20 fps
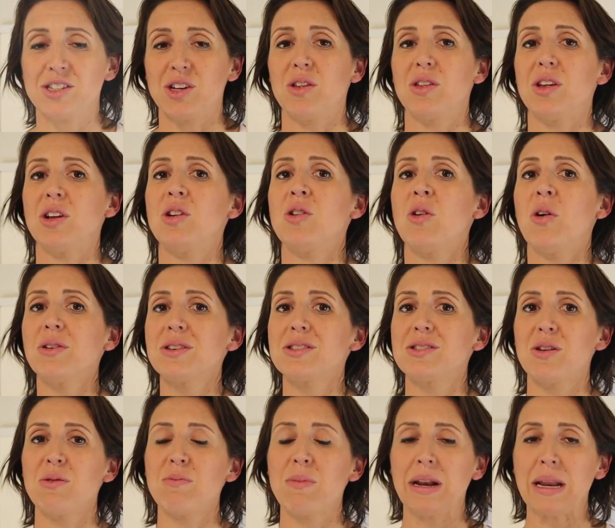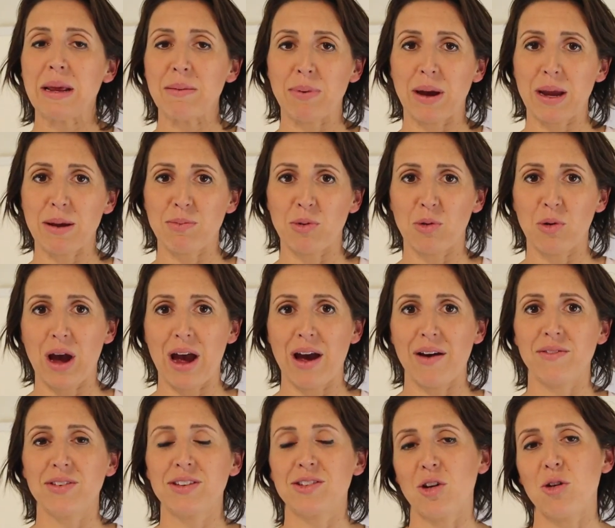so that not so many people
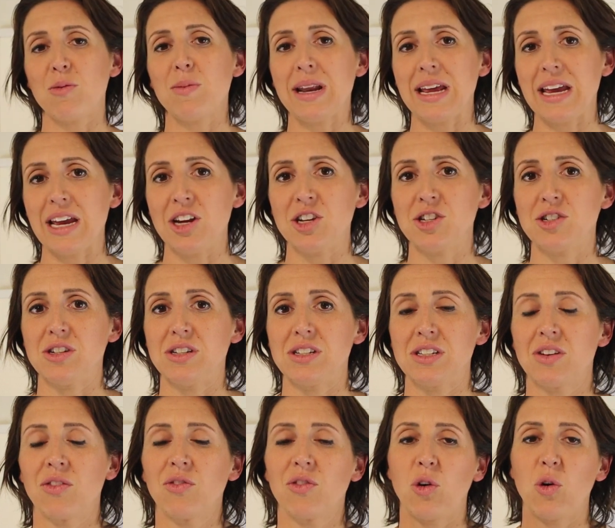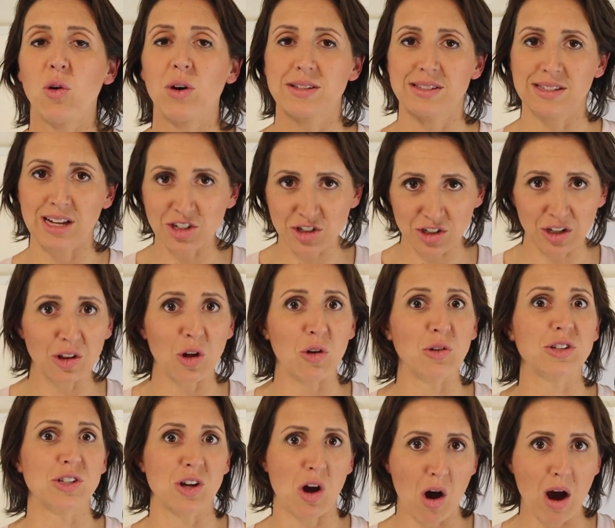have so many issues for such a
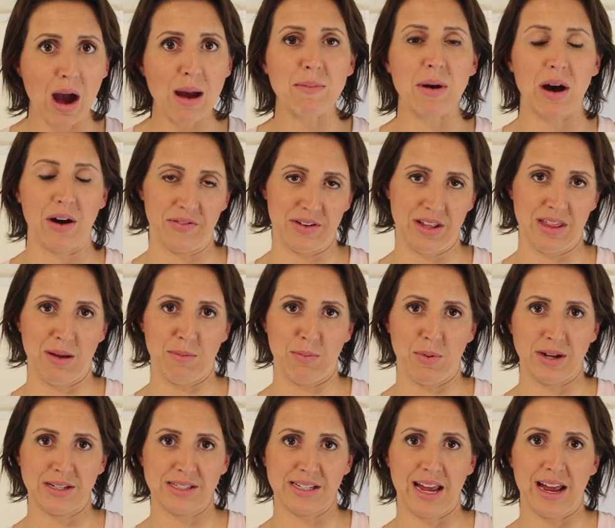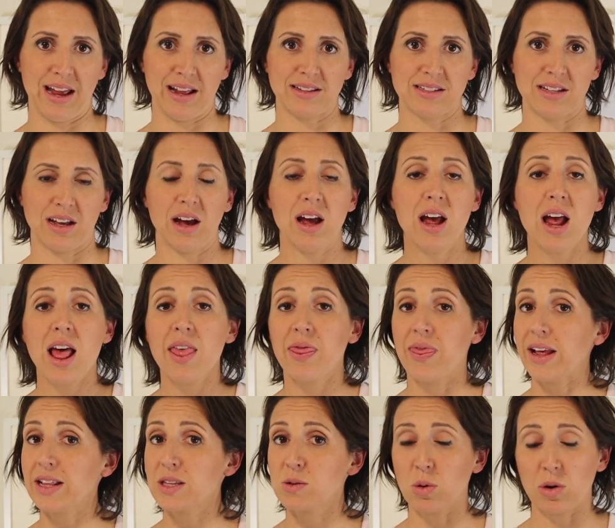long time after their breast cancer.
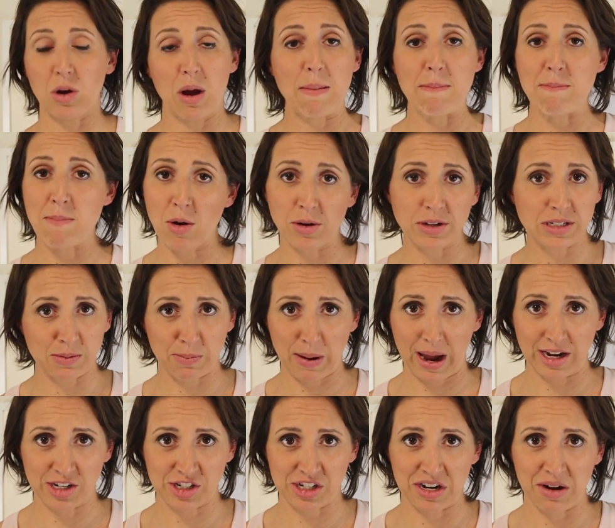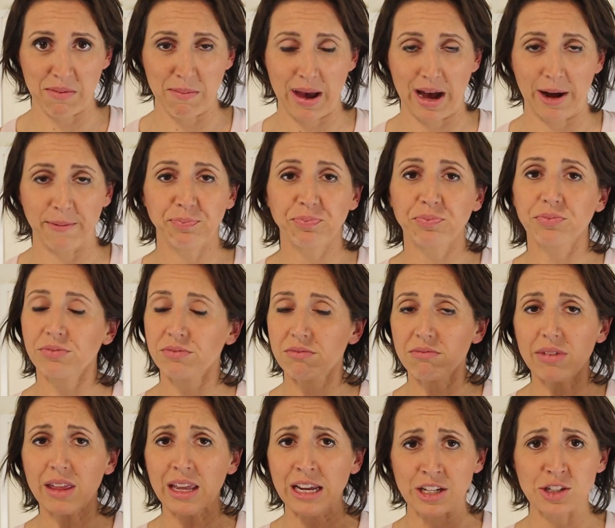That's what I'm most passionate about.
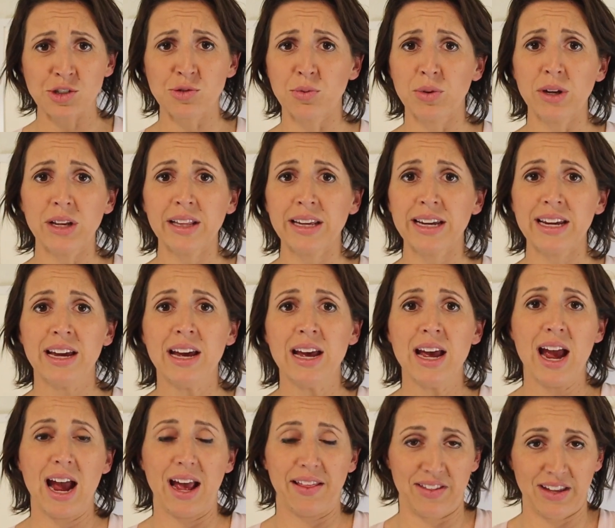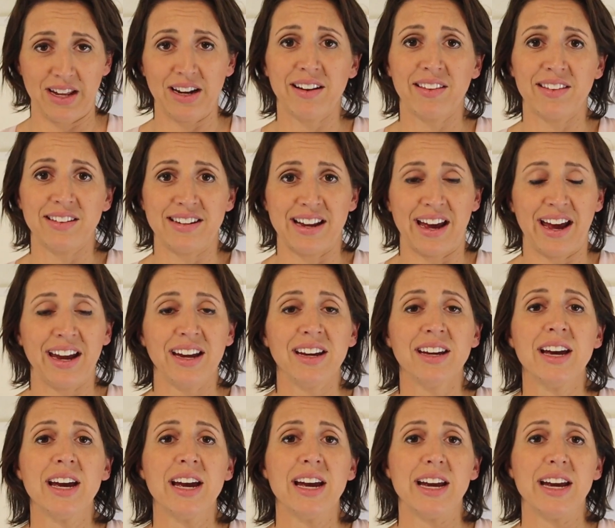It's really, at the end of the day,